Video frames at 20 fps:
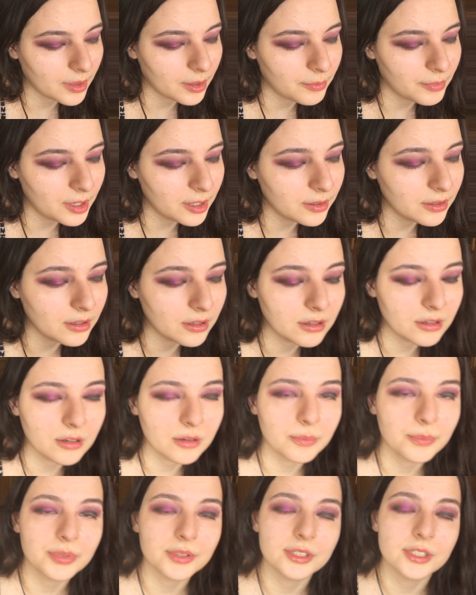My
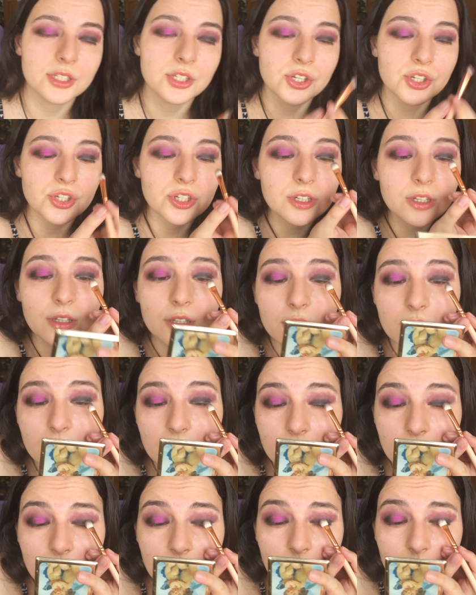
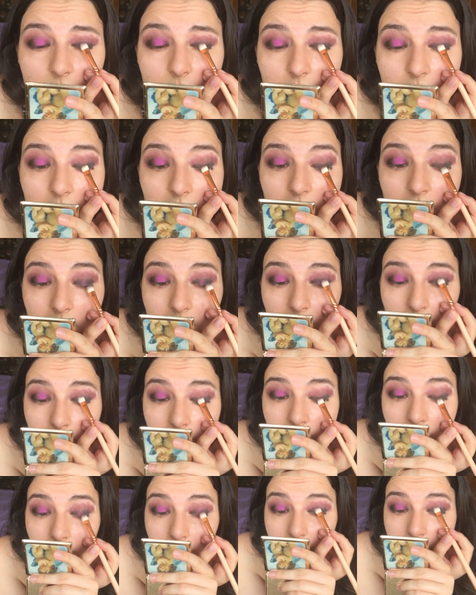position
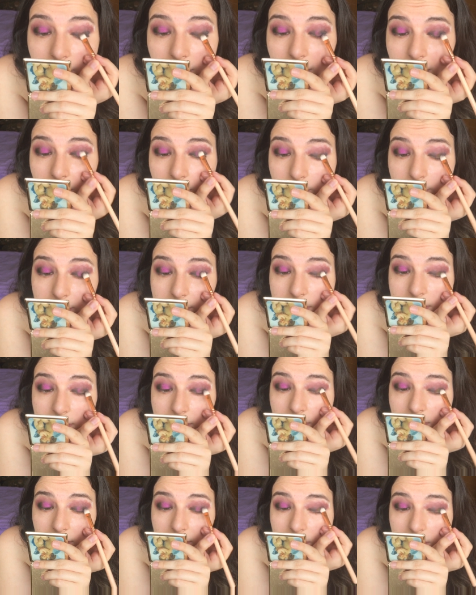about makeup is
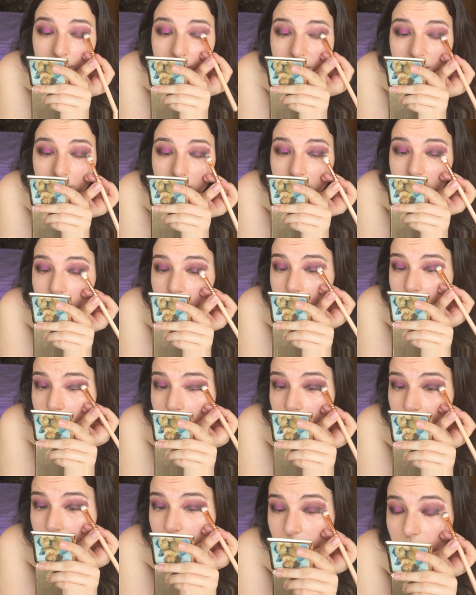that you
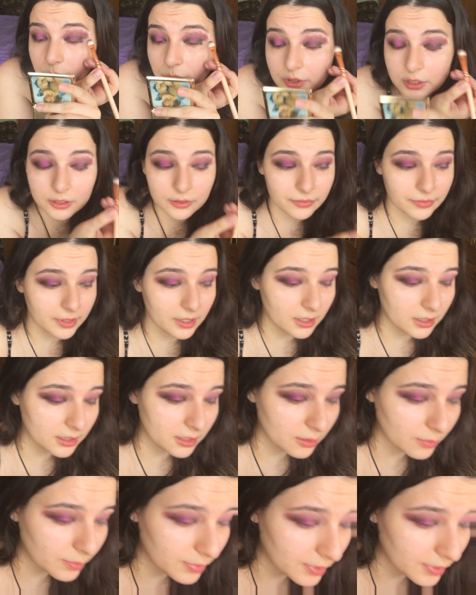can always fix the